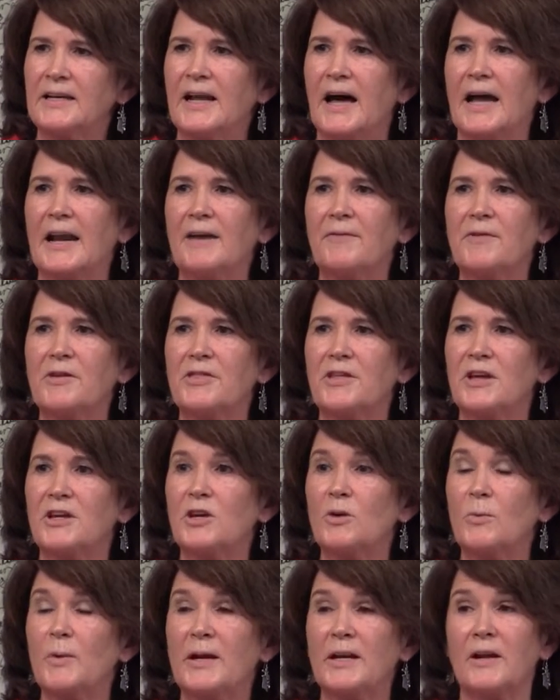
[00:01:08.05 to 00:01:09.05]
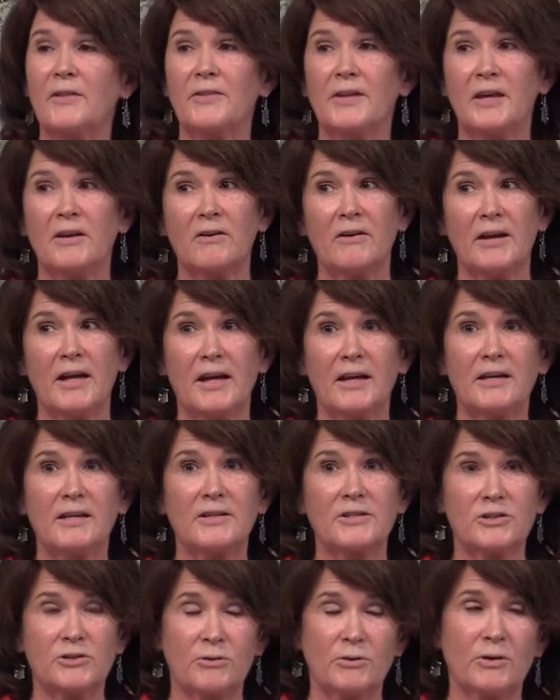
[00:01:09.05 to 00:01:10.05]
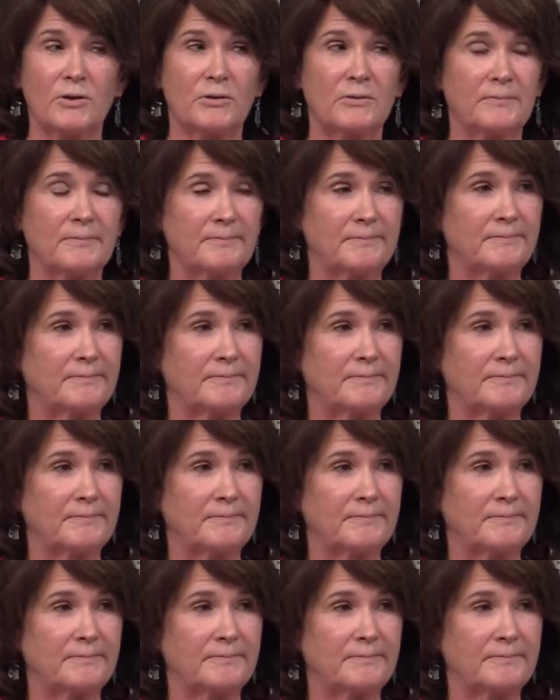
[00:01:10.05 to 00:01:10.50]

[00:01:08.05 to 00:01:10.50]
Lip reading: not everything you read on the internet is true.